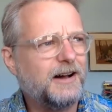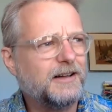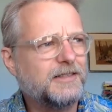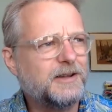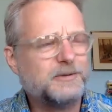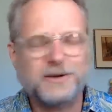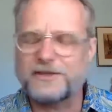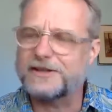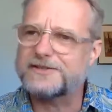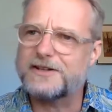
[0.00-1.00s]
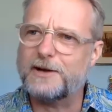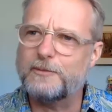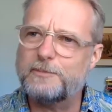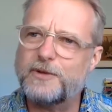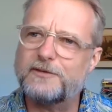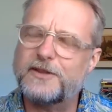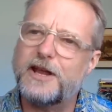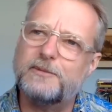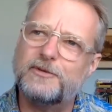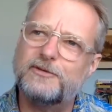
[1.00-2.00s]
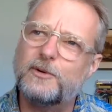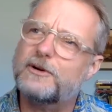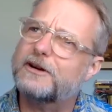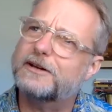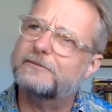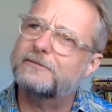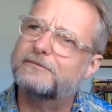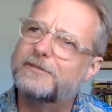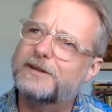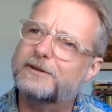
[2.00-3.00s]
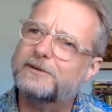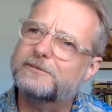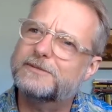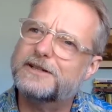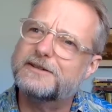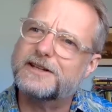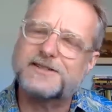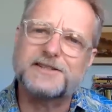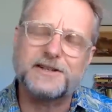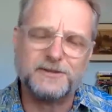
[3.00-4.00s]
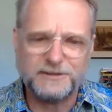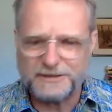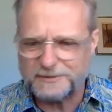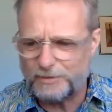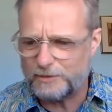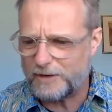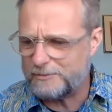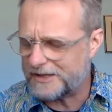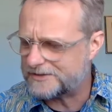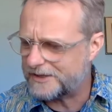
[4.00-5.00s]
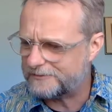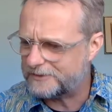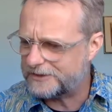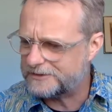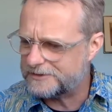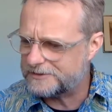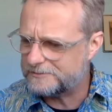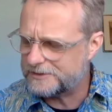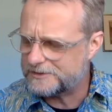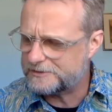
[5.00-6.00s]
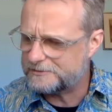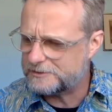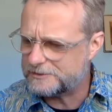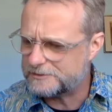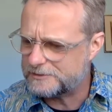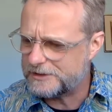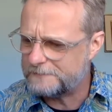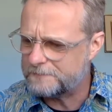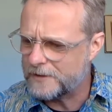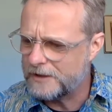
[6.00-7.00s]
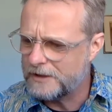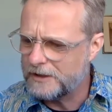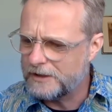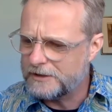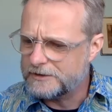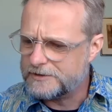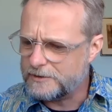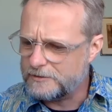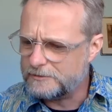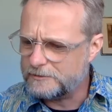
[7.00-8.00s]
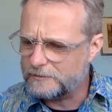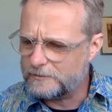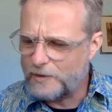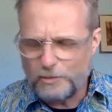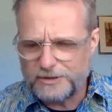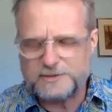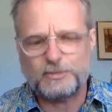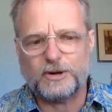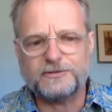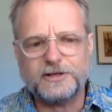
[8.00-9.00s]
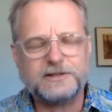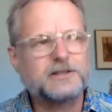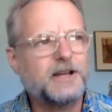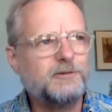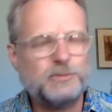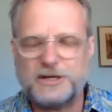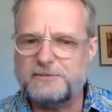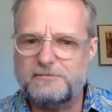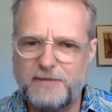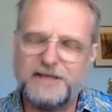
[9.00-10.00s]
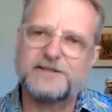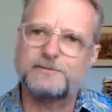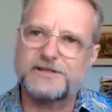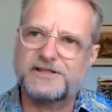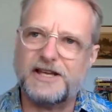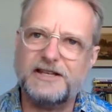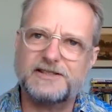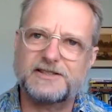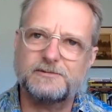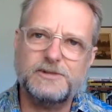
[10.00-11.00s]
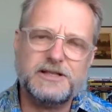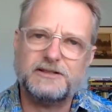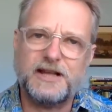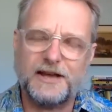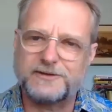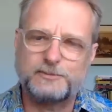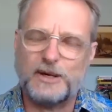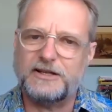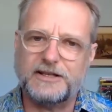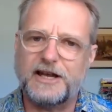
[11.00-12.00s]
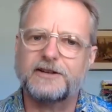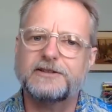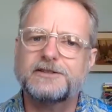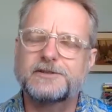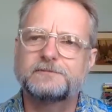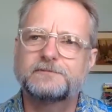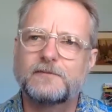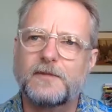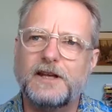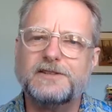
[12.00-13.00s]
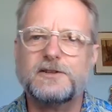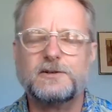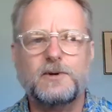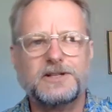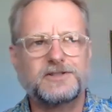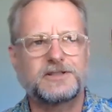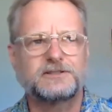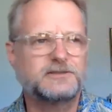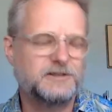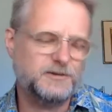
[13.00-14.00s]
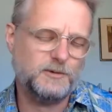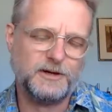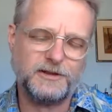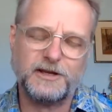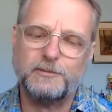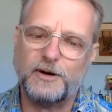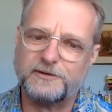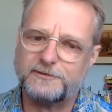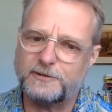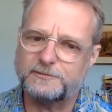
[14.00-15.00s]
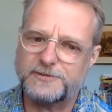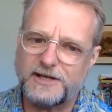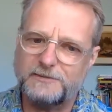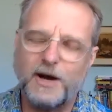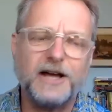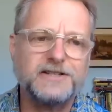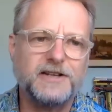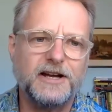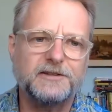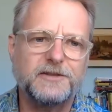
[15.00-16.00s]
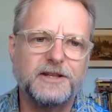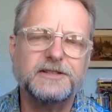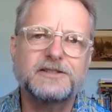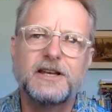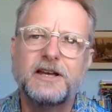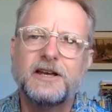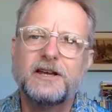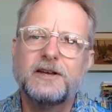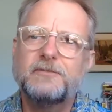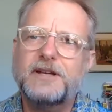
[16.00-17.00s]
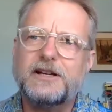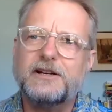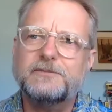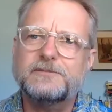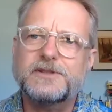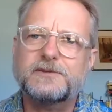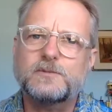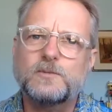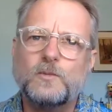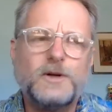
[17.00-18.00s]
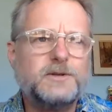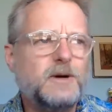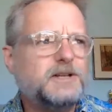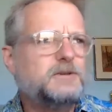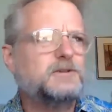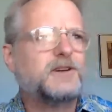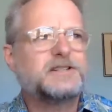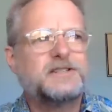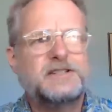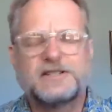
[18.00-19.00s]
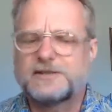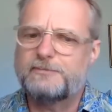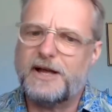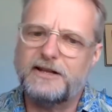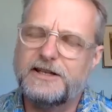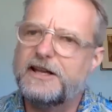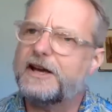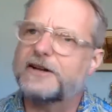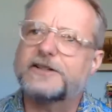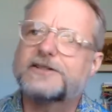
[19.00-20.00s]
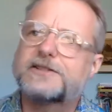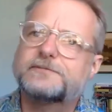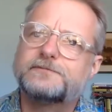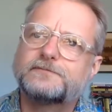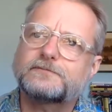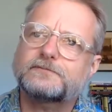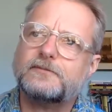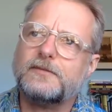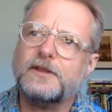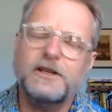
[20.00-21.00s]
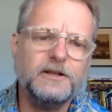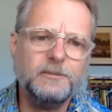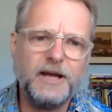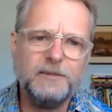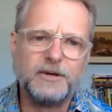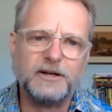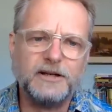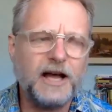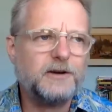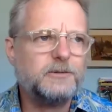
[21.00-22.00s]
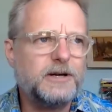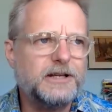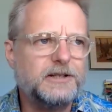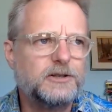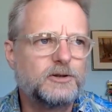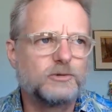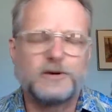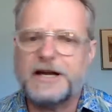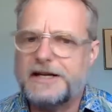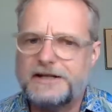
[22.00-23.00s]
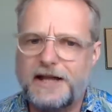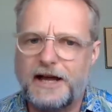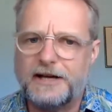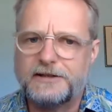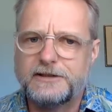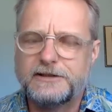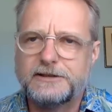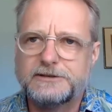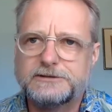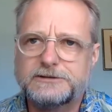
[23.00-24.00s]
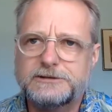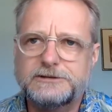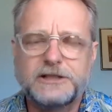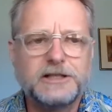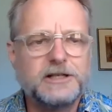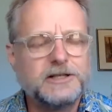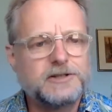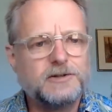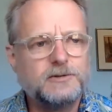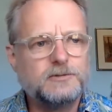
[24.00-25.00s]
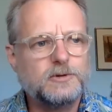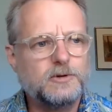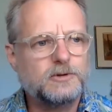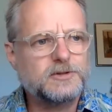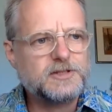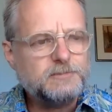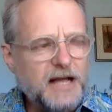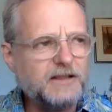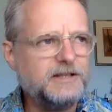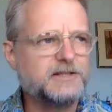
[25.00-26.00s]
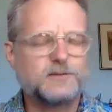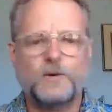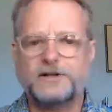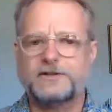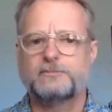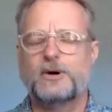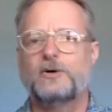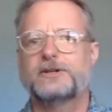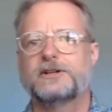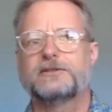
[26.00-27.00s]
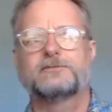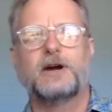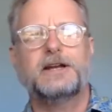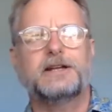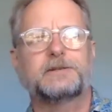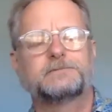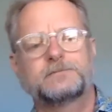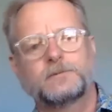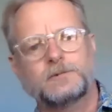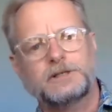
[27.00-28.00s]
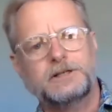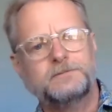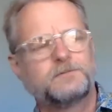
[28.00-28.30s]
there were things that I whipped off the night before and, didn't necessarily put my best effort into them and so forth, okay? So nobody's perfect. Everybody makes mistakes. We can have spelling errors. And so the question, if you want to think about it from, say, my side of things, becomes, what do I do if I see spelling errors in a paper? How do I grade that? So spelling is one component of writing, okay?